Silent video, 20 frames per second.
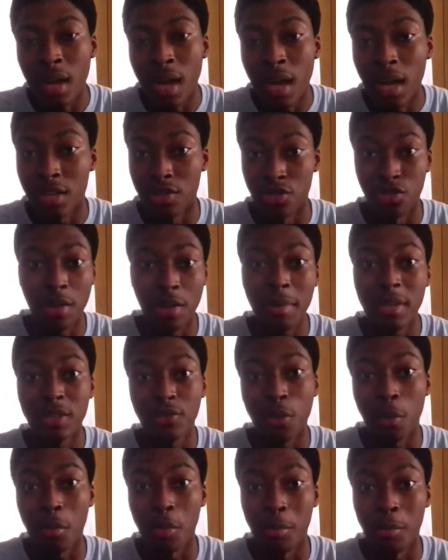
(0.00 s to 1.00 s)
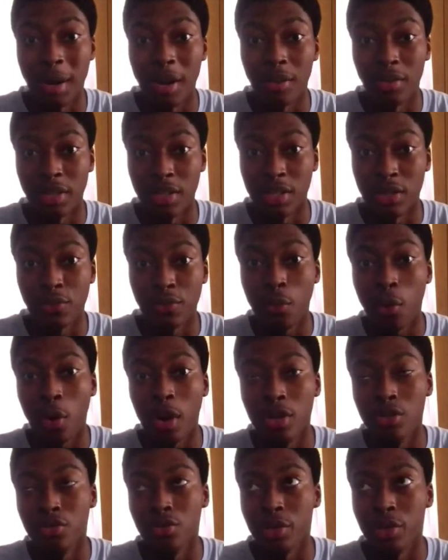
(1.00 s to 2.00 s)
Because Jinbei's former bounty is
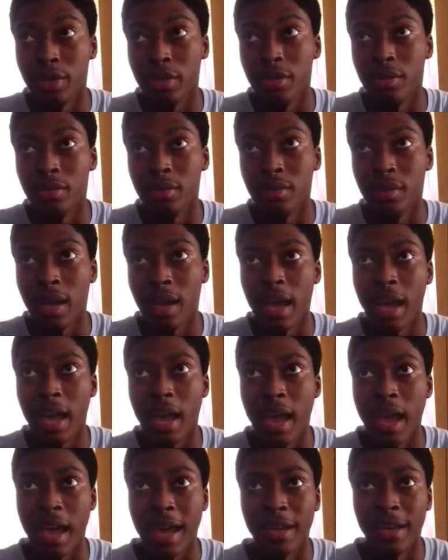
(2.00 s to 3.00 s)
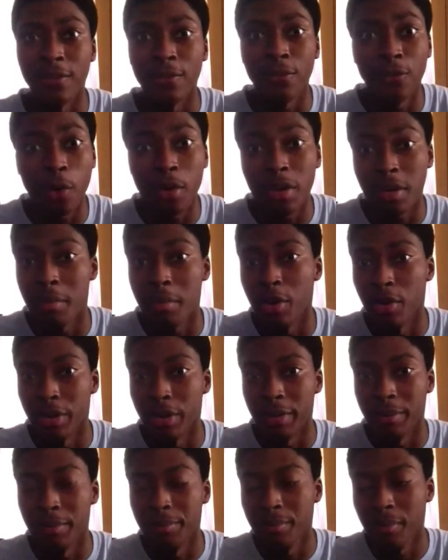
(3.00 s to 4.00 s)
440
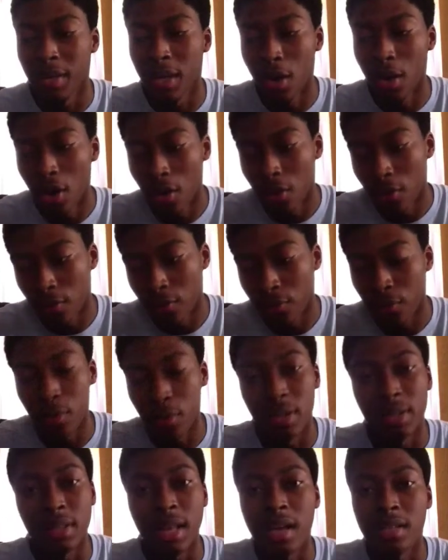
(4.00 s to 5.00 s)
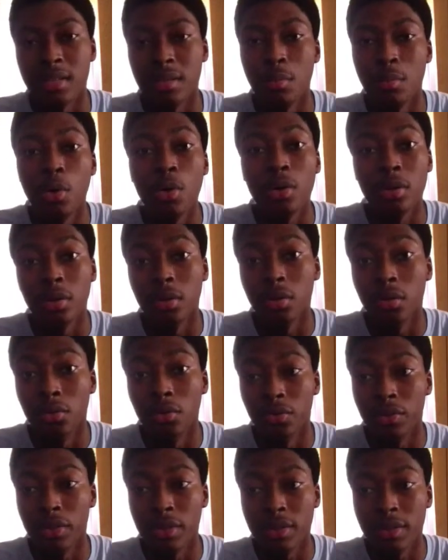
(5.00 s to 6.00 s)
million. 40,000 more than
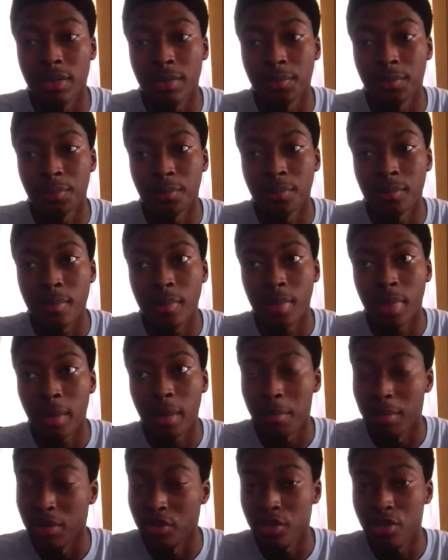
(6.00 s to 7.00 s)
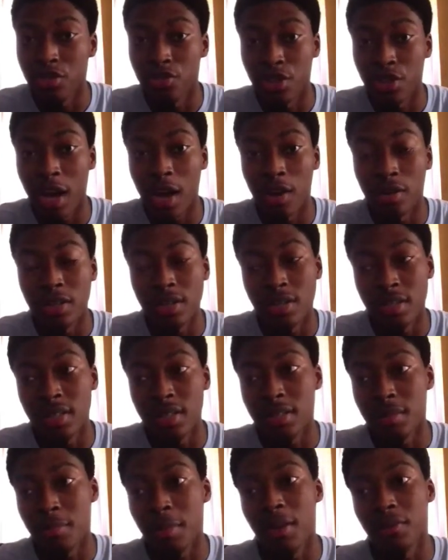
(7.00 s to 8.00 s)
Luffy's. But Qin Chao,
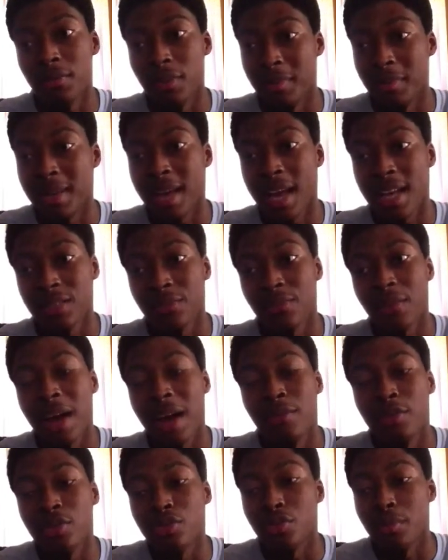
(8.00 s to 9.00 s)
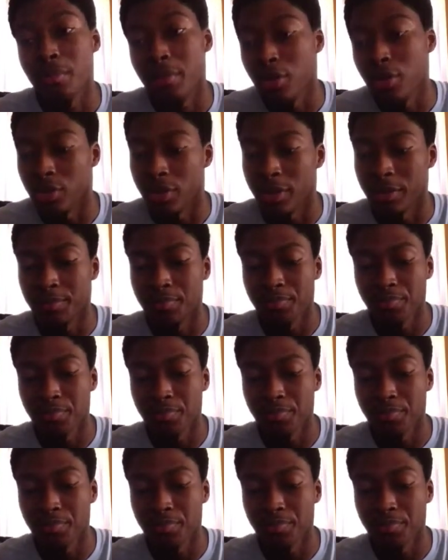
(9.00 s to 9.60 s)
he's above them. He has 500 million.